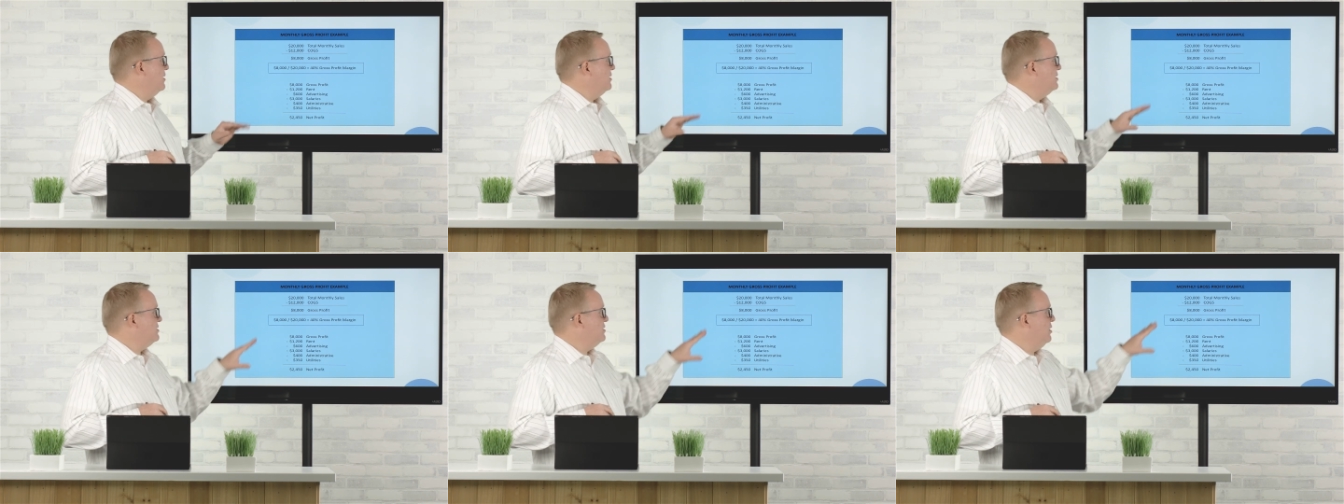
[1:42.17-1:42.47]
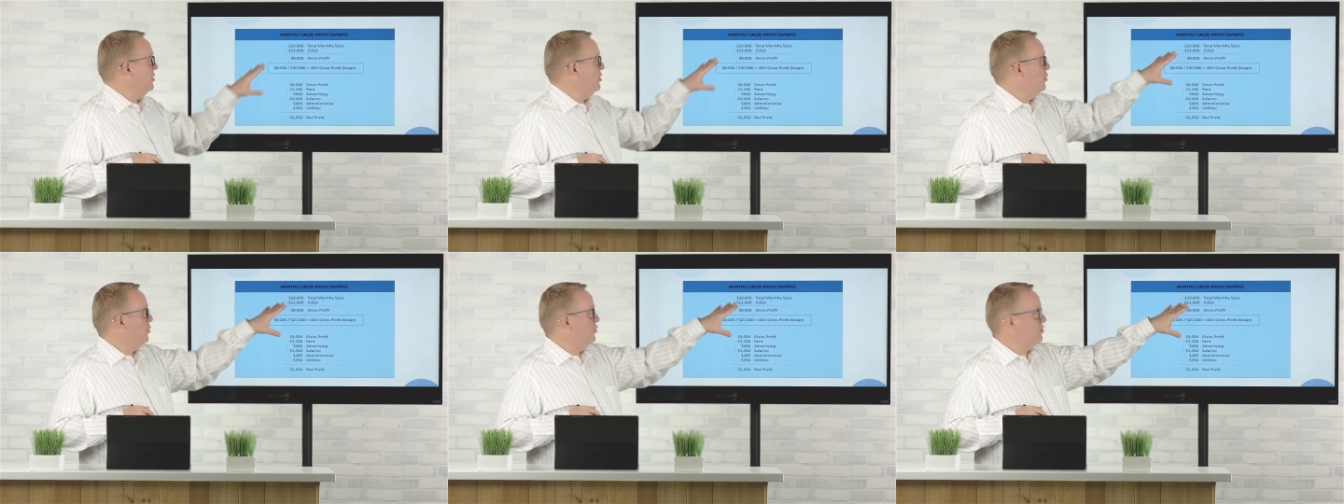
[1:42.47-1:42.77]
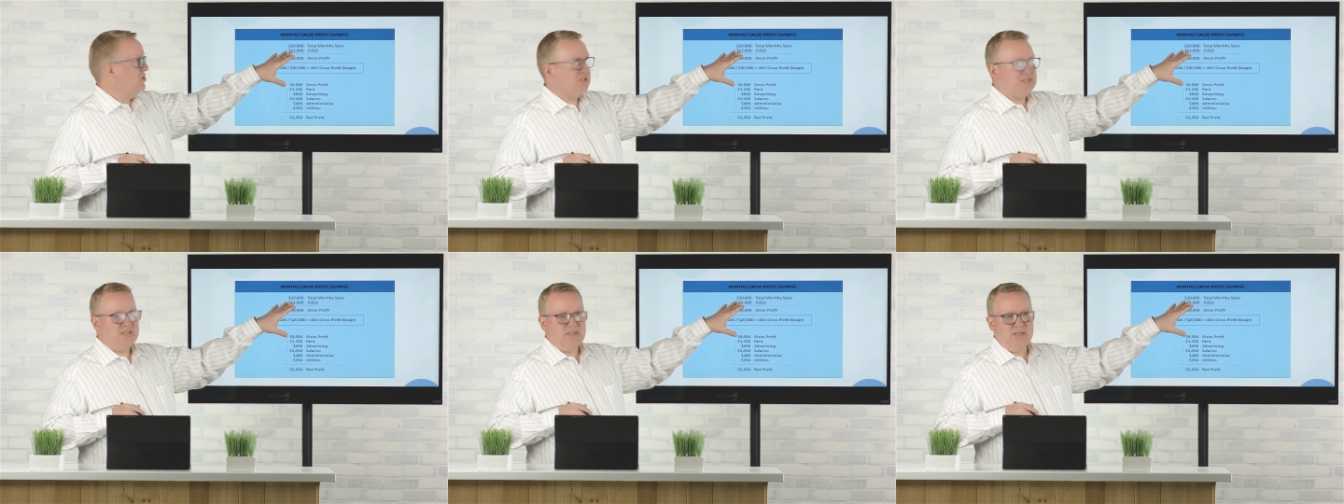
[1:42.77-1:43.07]
So
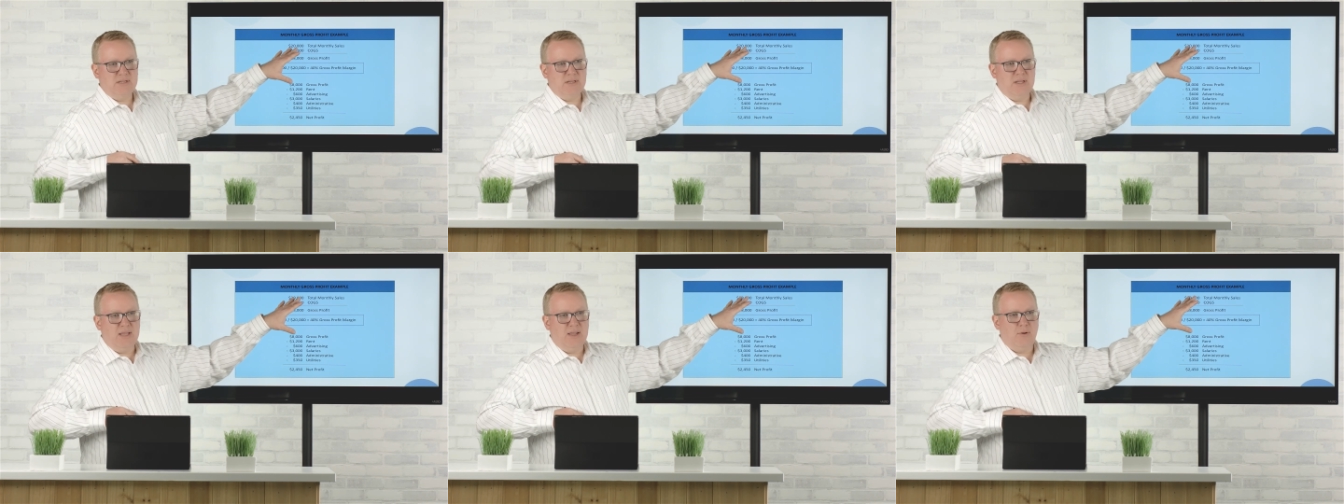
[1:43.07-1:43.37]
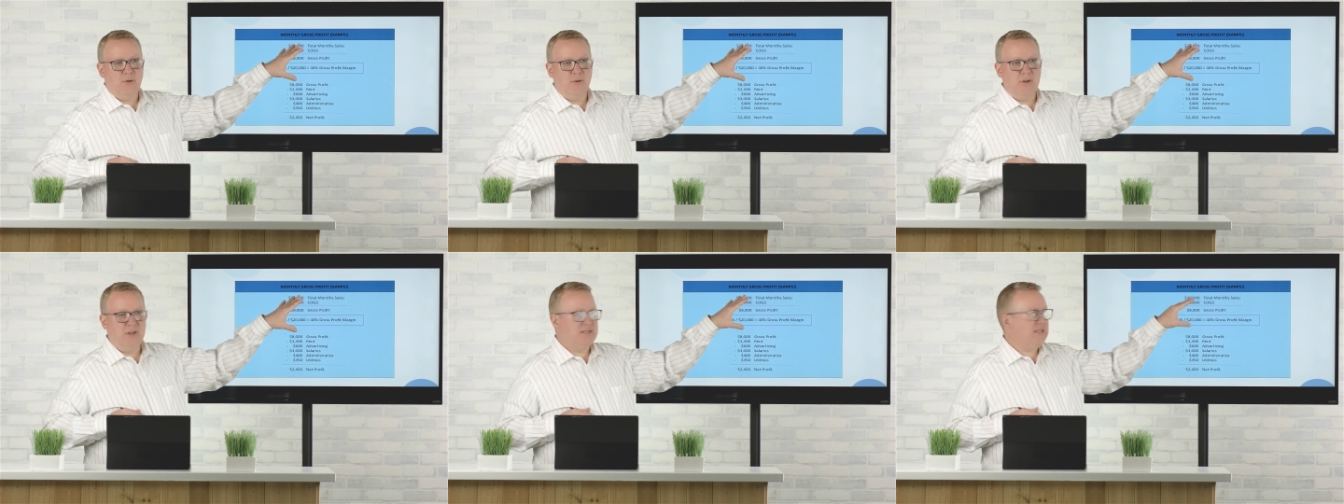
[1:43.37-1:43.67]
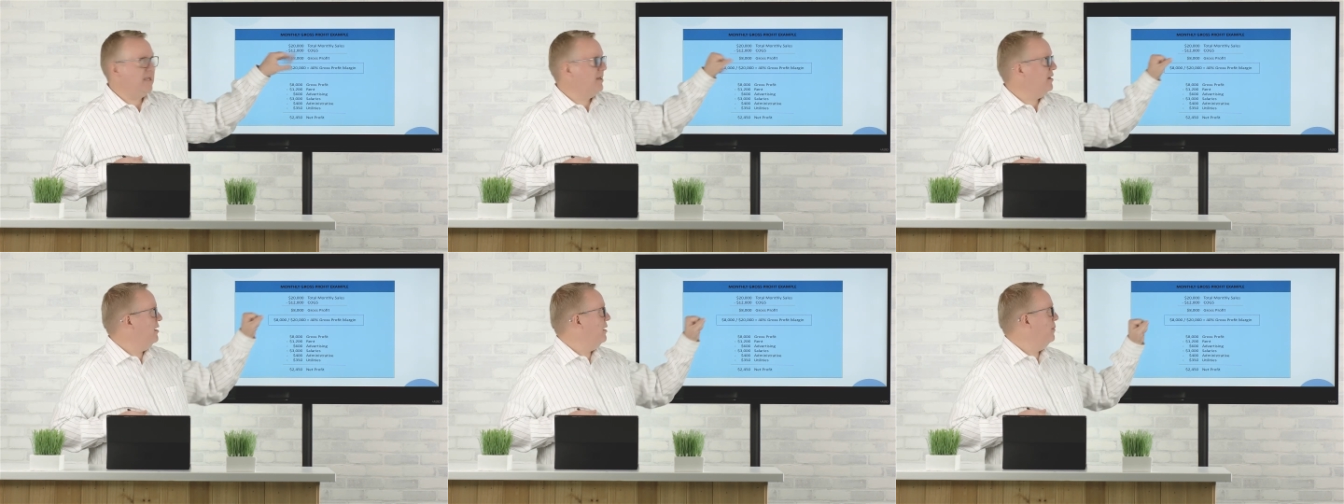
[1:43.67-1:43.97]
just like what we looked
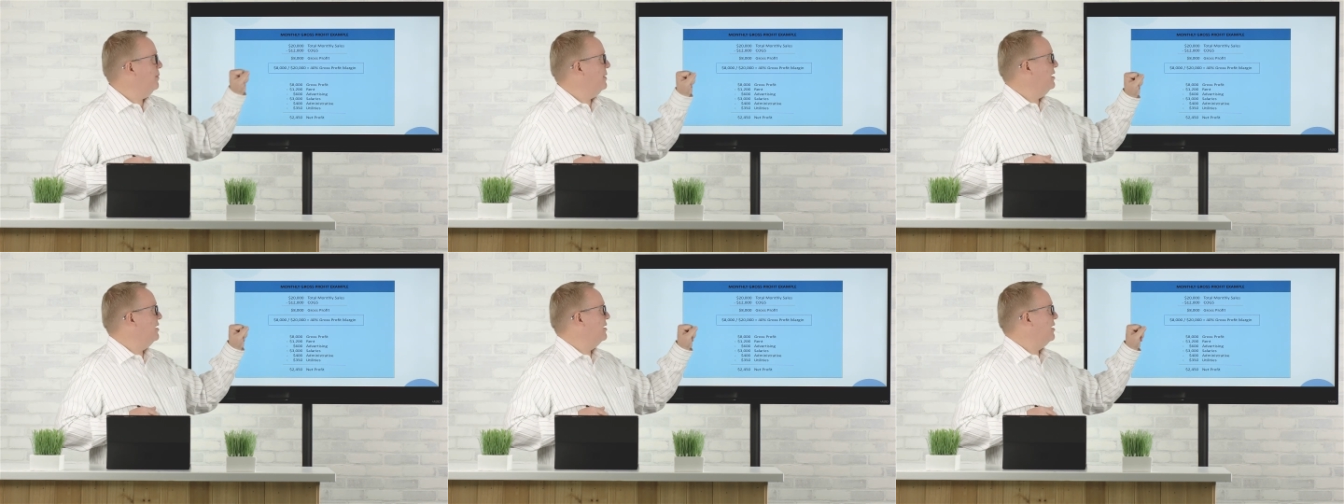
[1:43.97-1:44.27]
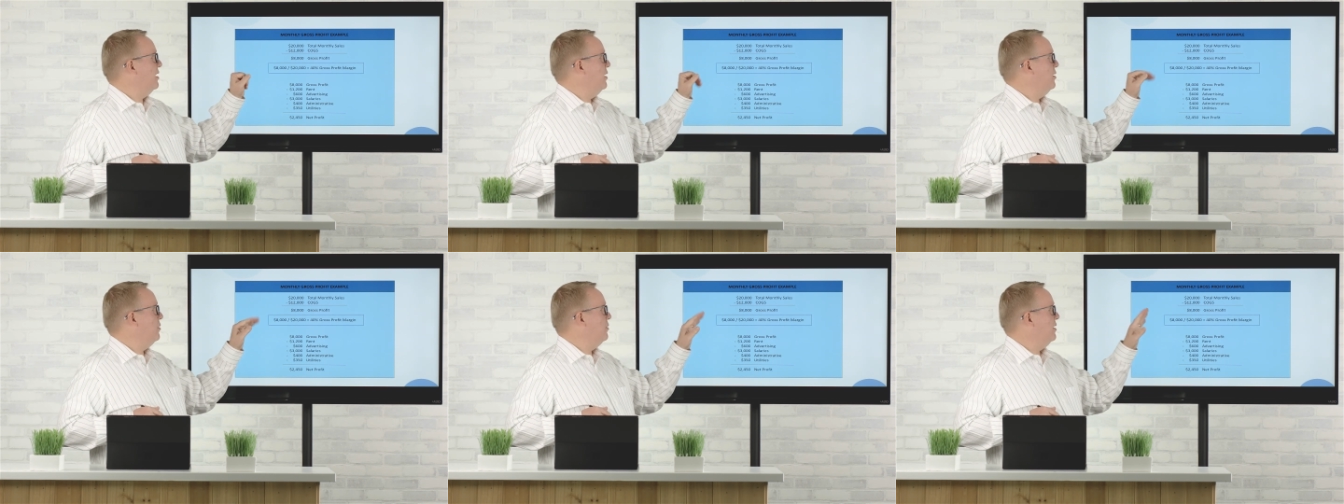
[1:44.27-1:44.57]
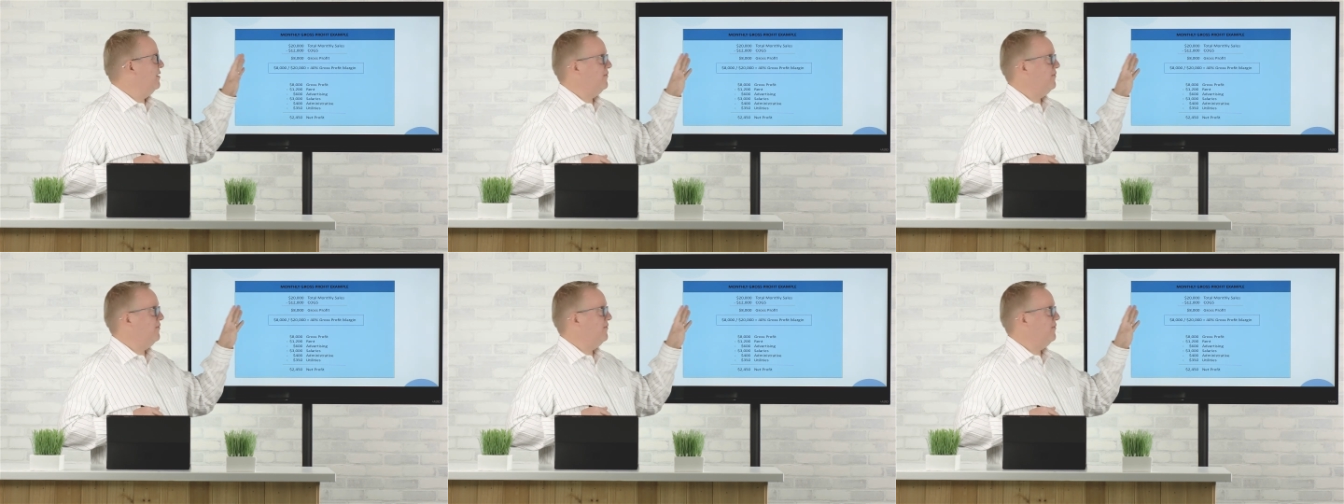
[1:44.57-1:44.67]
at a minute ago,